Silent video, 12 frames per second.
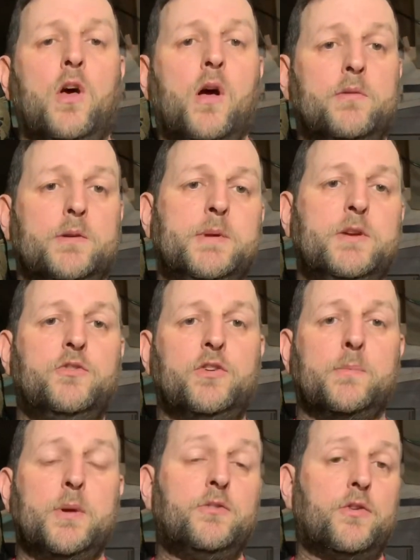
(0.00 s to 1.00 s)
I'm going to be
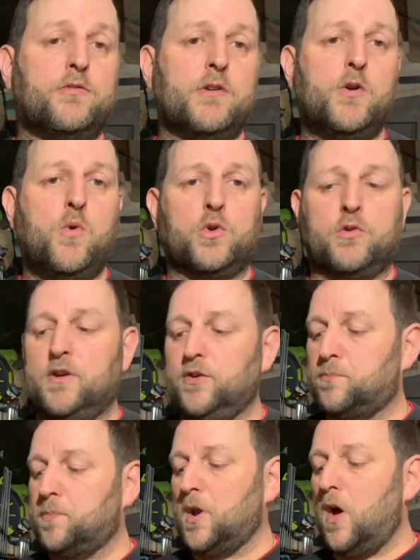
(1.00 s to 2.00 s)
using a piece of 3/4
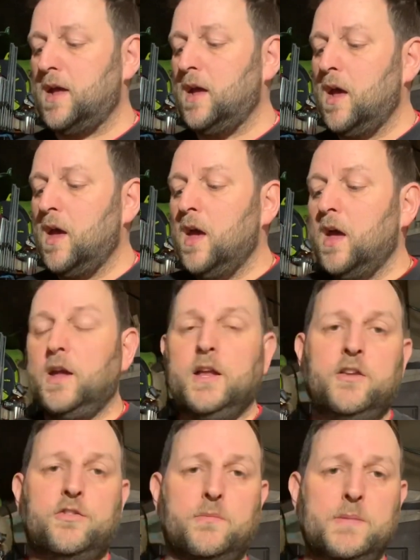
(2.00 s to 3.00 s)
inch ply.
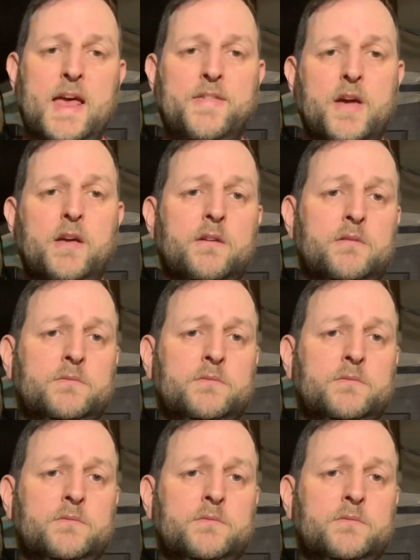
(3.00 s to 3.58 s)
You need some leather.